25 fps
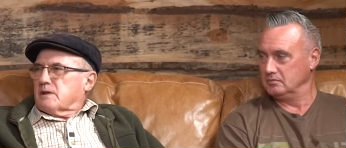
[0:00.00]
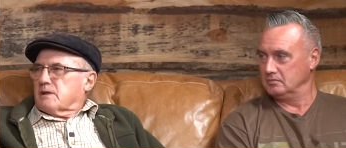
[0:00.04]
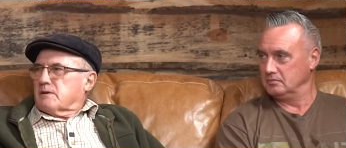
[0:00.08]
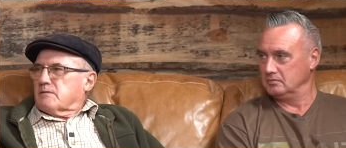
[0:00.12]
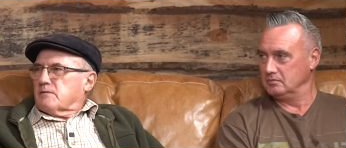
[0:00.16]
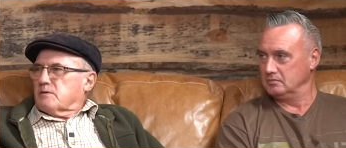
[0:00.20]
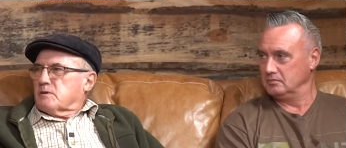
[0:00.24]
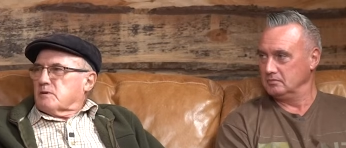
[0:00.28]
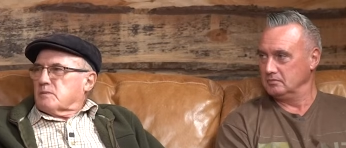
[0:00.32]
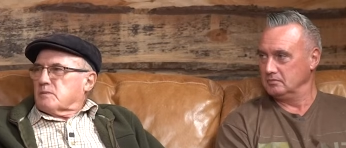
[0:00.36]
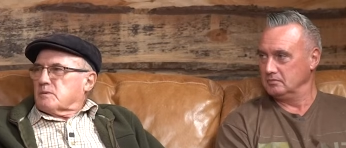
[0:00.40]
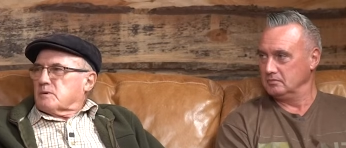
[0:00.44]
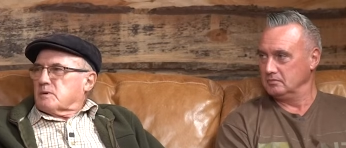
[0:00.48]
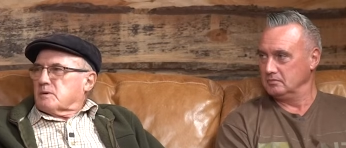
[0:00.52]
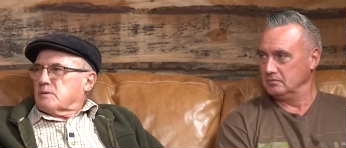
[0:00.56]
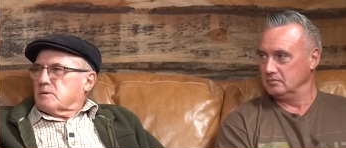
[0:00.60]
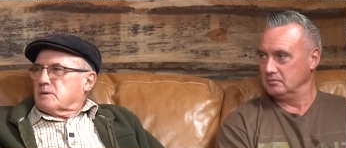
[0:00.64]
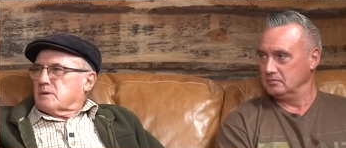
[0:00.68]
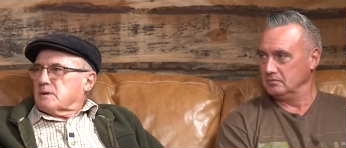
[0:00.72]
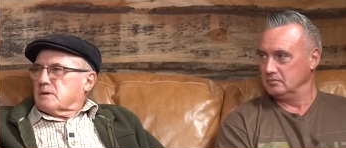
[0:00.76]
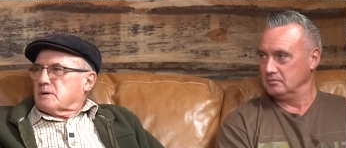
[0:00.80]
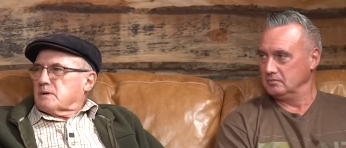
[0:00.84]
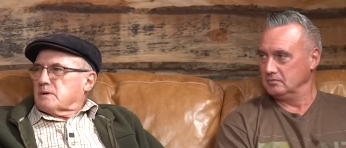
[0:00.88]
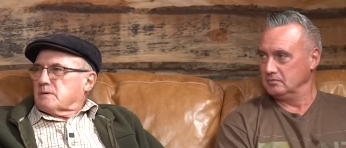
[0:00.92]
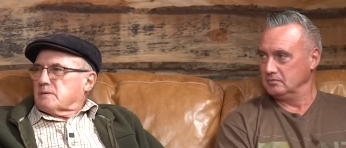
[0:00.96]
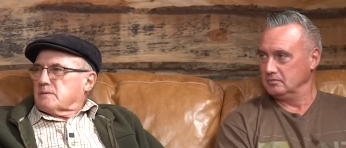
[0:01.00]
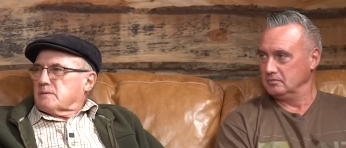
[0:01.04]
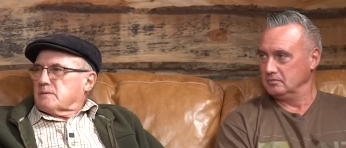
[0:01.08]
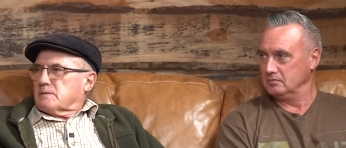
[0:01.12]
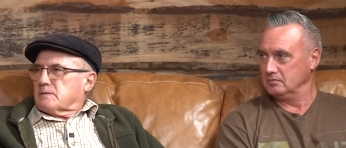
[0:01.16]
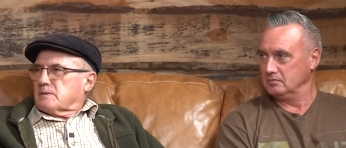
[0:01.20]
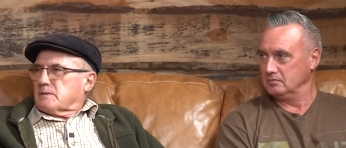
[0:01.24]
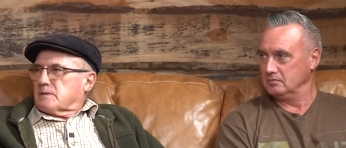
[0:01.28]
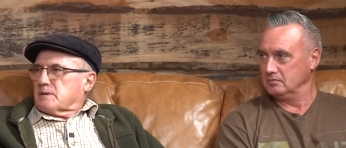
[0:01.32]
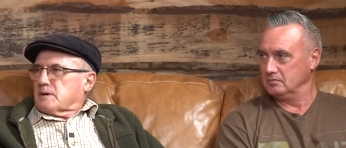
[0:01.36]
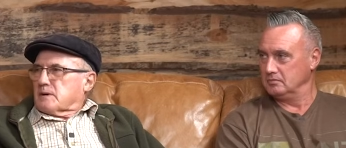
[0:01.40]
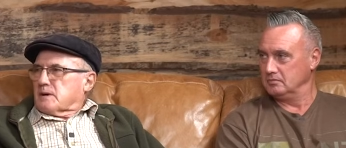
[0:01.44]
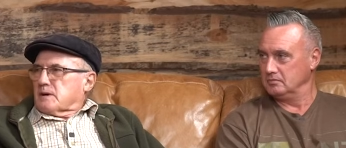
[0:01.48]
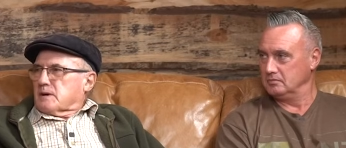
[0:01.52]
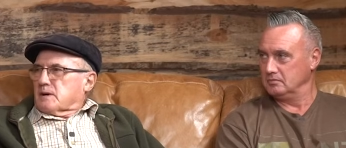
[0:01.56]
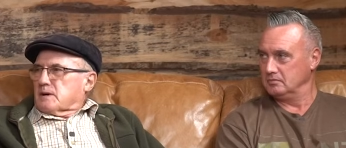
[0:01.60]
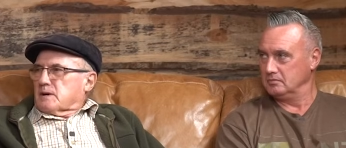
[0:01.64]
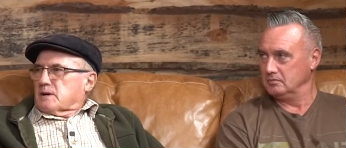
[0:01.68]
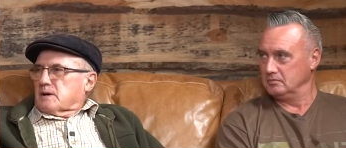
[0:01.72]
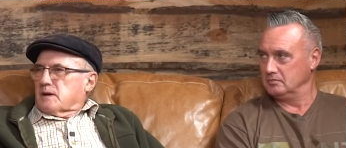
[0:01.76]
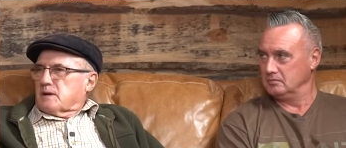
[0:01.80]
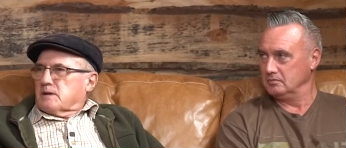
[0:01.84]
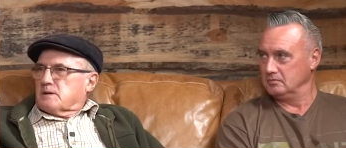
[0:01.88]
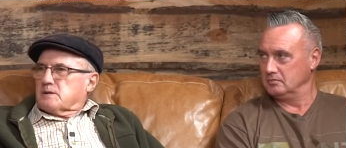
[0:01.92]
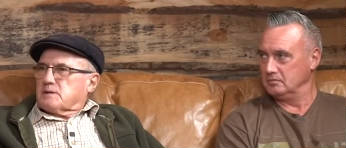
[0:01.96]
Speaker 1: lived up to her.
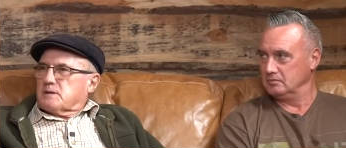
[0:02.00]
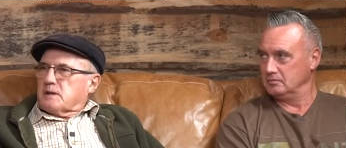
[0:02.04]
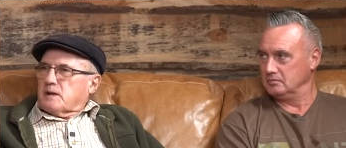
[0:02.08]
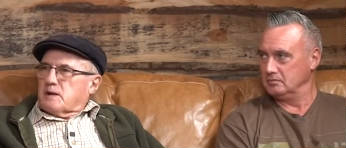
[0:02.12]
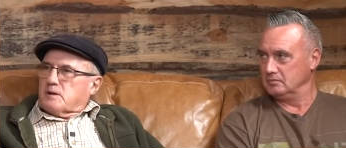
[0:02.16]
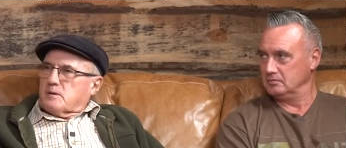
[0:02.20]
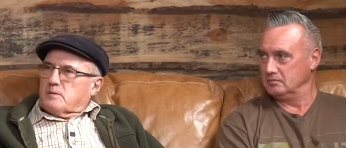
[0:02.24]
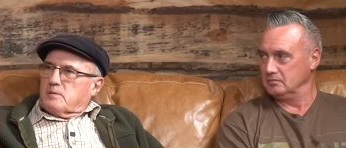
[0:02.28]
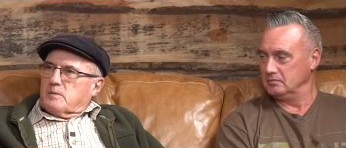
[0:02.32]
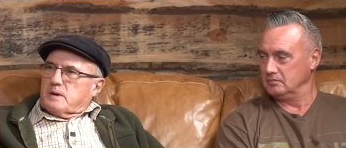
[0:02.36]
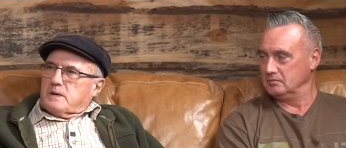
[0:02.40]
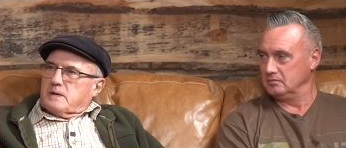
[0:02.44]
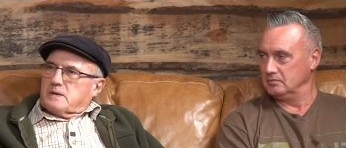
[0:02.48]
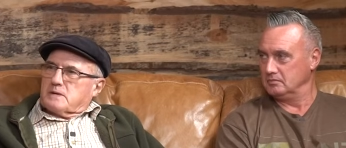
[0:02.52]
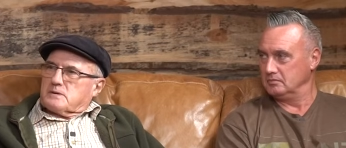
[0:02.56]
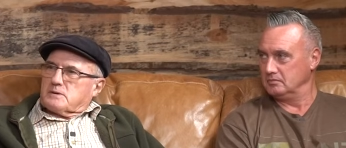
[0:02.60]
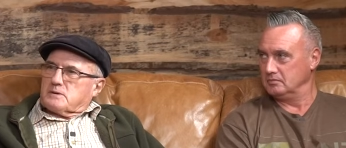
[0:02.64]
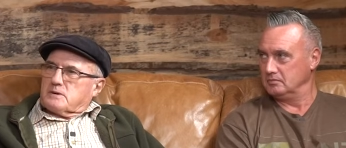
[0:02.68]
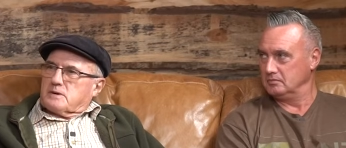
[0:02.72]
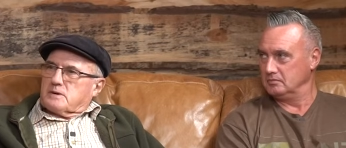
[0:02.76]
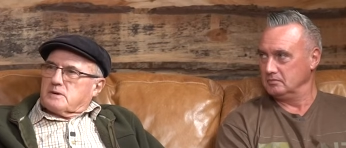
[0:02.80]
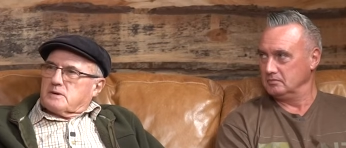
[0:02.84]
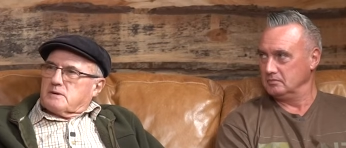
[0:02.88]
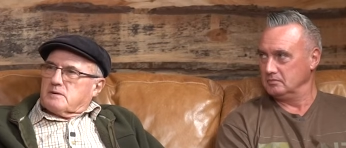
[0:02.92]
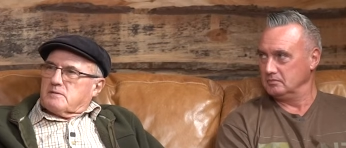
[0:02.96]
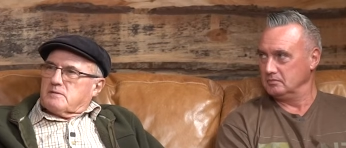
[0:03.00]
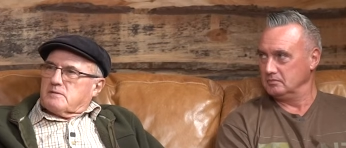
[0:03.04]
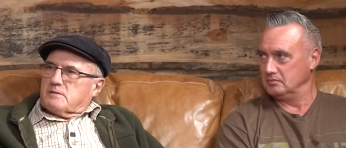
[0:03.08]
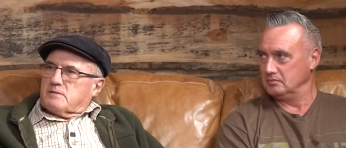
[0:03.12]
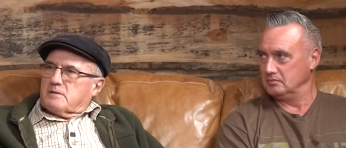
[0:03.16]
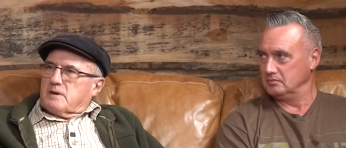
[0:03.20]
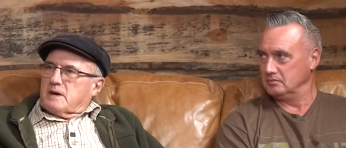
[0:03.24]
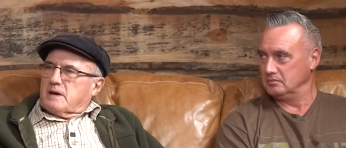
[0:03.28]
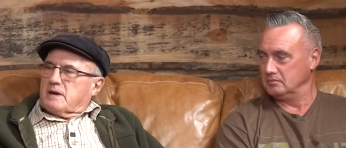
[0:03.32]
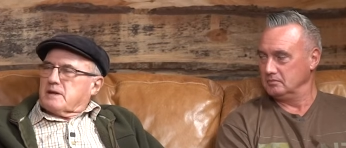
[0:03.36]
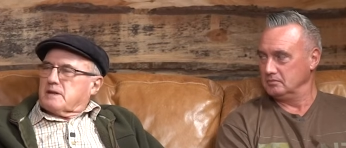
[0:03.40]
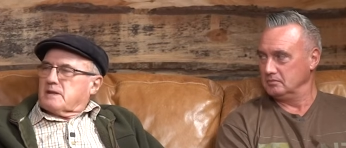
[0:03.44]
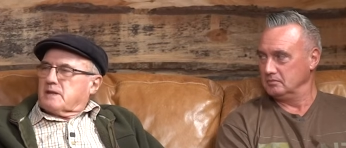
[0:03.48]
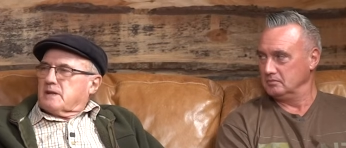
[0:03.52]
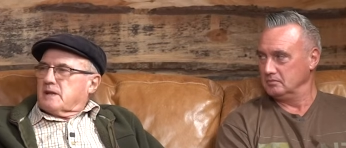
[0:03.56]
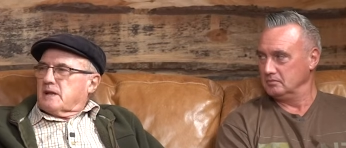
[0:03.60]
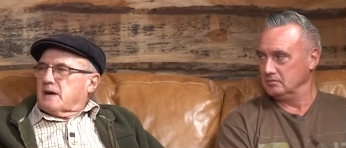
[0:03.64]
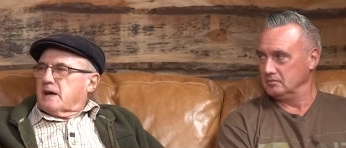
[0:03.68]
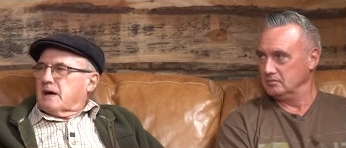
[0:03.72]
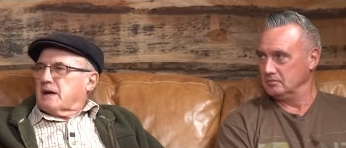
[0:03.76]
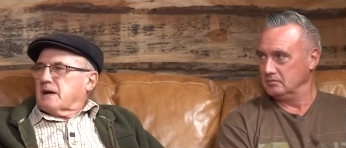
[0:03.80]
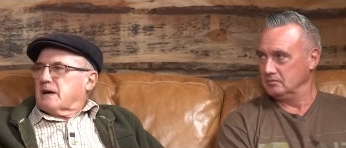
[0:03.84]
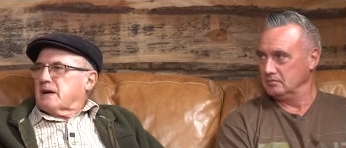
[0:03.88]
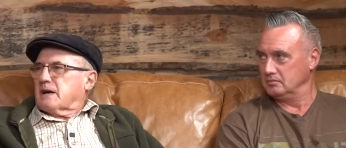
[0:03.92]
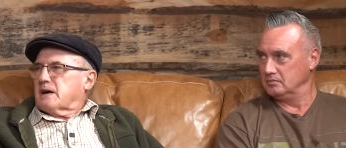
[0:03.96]
Instead of being sort of eight to
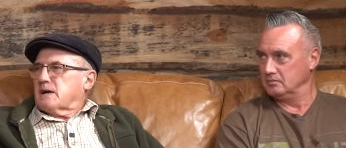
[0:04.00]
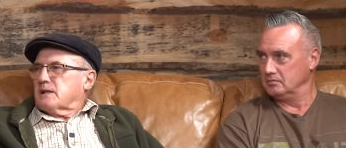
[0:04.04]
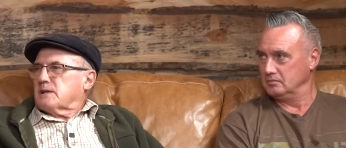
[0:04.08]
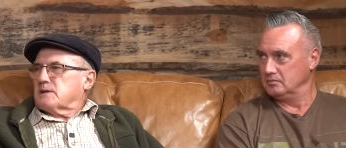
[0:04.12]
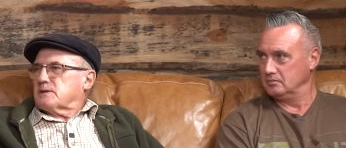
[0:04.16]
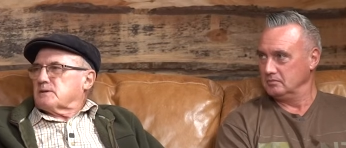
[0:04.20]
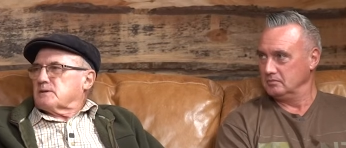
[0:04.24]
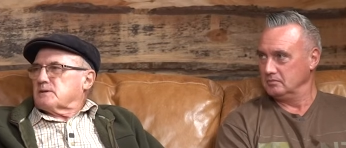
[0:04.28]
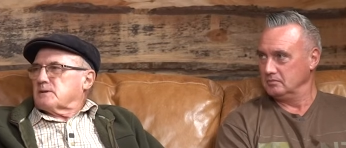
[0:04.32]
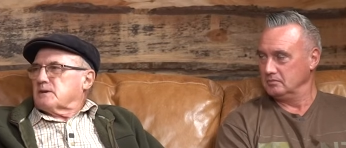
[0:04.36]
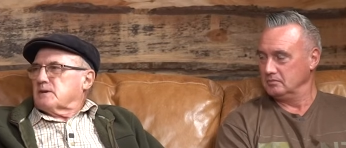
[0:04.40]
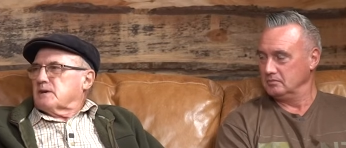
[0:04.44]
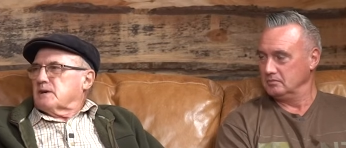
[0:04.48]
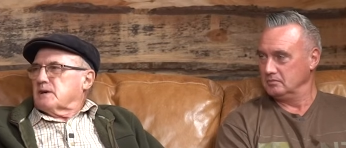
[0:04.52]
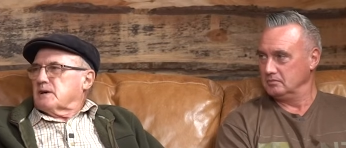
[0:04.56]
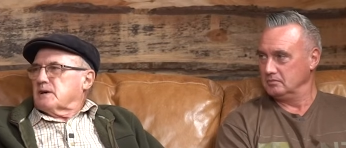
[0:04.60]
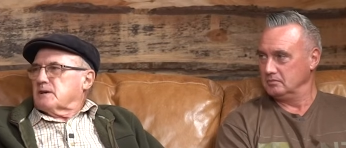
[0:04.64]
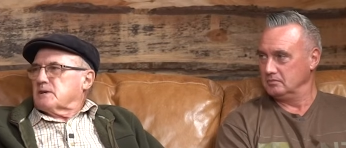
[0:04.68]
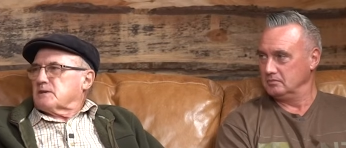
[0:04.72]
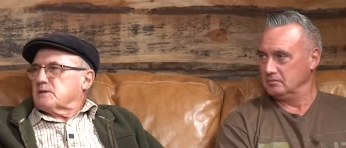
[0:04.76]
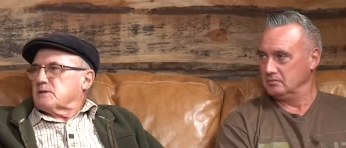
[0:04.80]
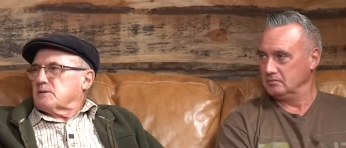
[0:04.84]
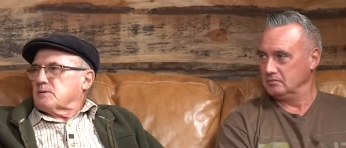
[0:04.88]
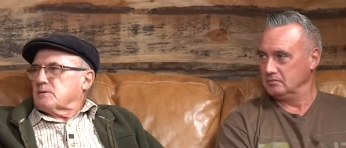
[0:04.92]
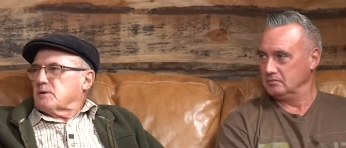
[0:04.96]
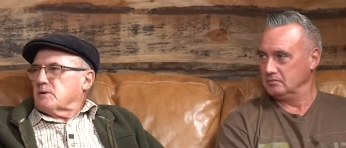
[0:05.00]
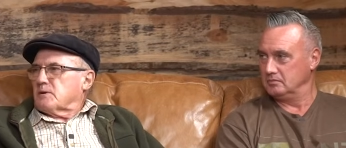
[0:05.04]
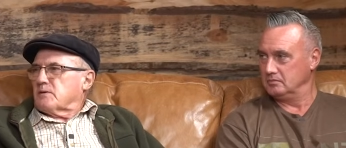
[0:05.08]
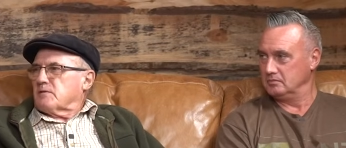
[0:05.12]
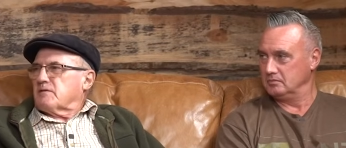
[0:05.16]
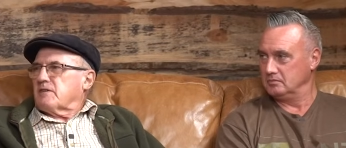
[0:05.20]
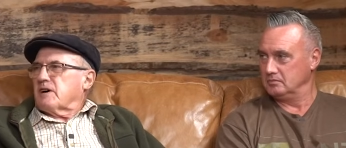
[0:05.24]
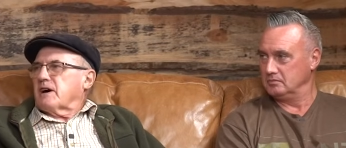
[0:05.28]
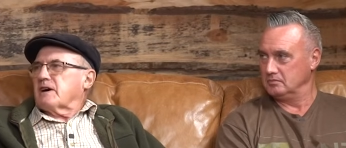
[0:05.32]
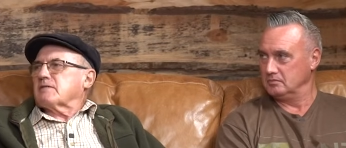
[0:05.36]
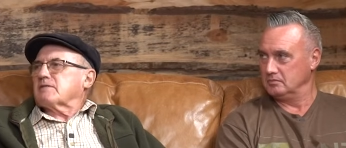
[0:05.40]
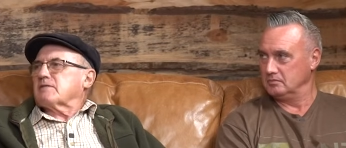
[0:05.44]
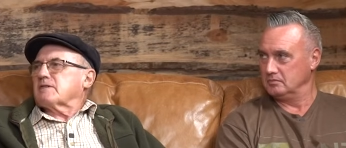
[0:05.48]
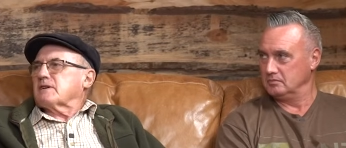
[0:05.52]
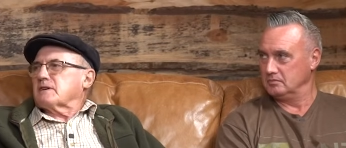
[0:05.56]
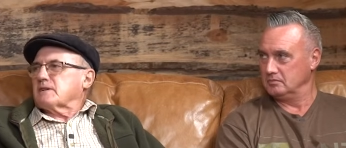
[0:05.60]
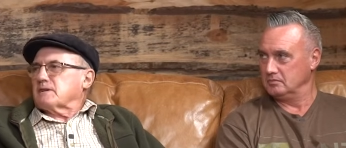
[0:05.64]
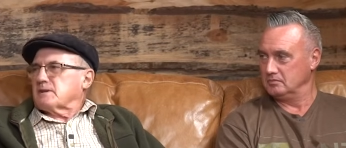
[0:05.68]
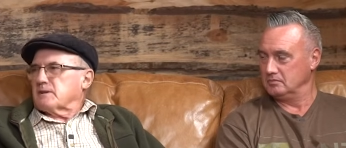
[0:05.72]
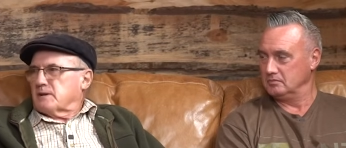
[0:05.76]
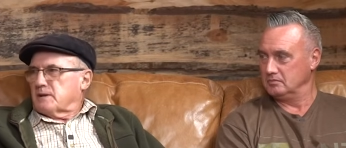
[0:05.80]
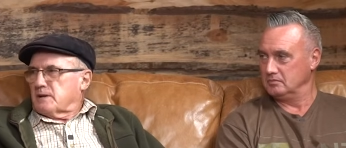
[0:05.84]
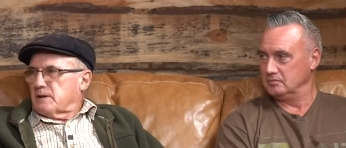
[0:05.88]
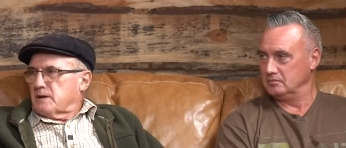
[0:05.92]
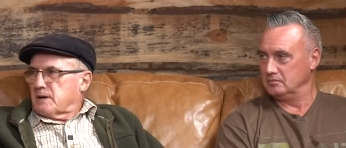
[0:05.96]
nine gallons a day, she was a five
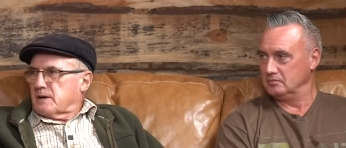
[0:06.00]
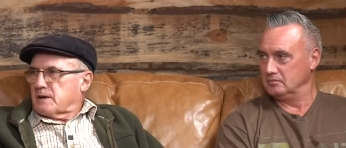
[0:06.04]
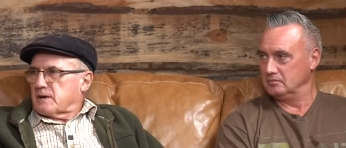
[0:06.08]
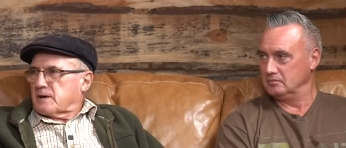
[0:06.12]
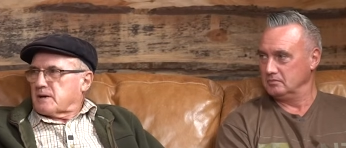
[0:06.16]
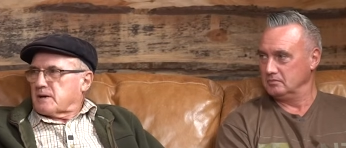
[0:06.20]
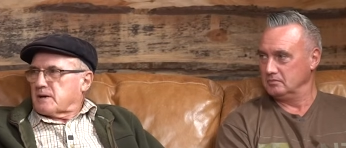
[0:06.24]
gallon a day